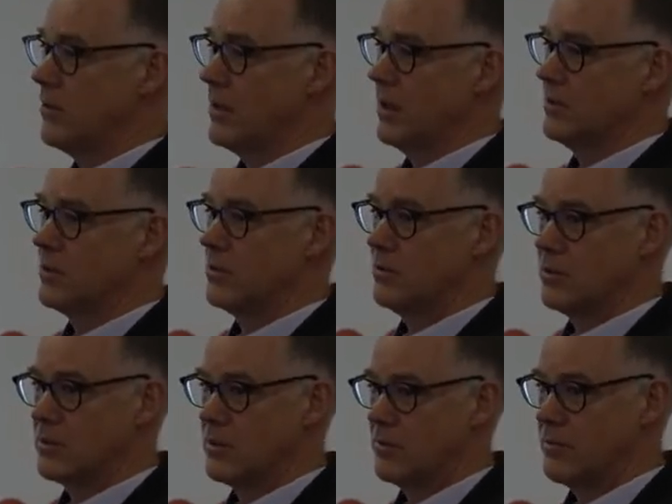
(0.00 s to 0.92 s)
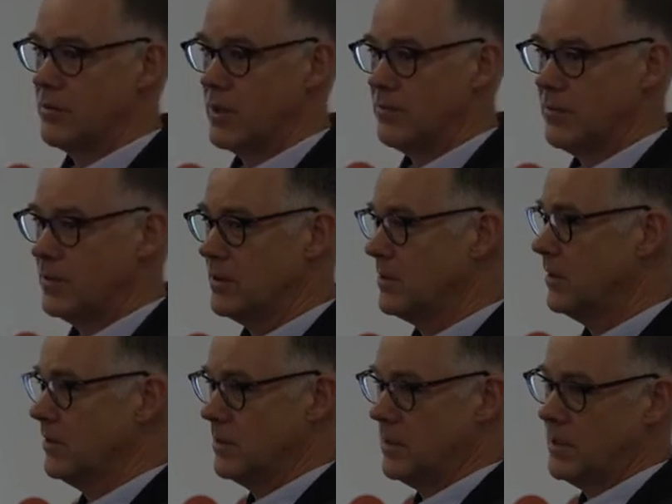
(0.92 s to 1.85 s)
that was a good sort of reference.
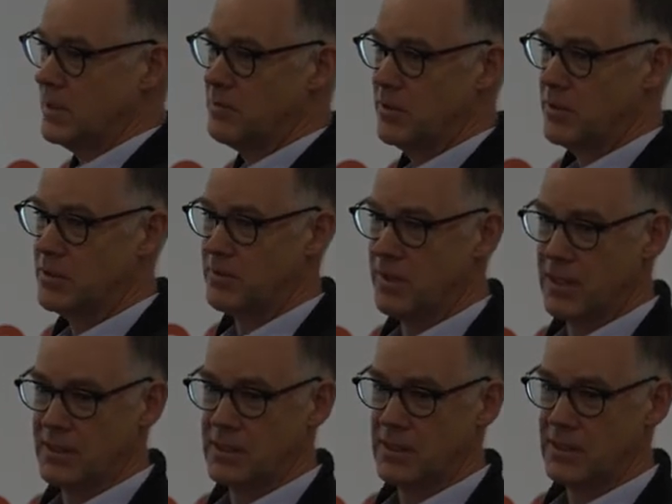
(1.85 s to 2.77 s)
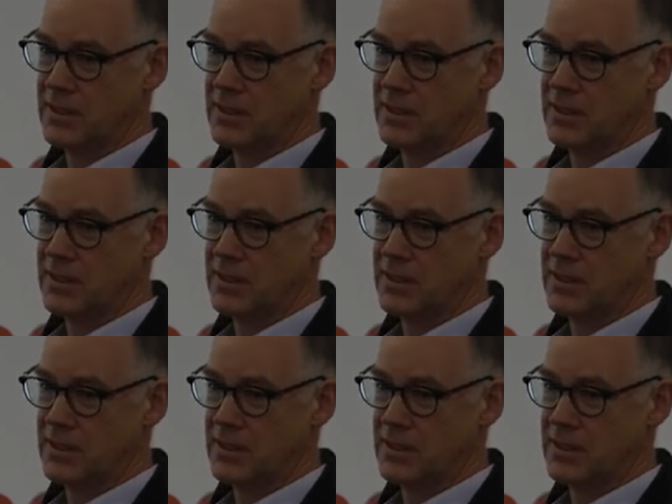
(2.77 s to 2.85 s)
A teaspoon is about 6